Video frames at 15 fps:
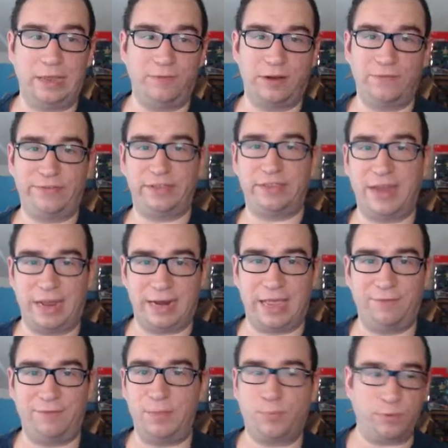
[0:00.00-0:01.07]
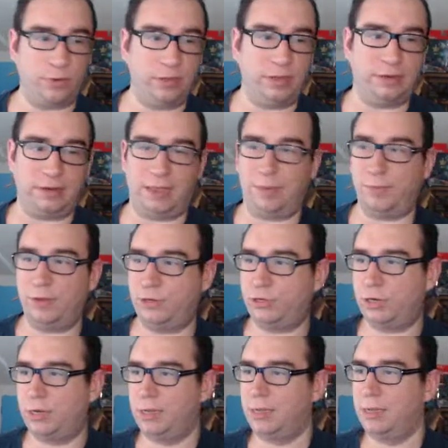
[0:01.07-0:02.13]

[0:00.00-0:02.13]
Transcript: even if it's not heavy brilliant damage.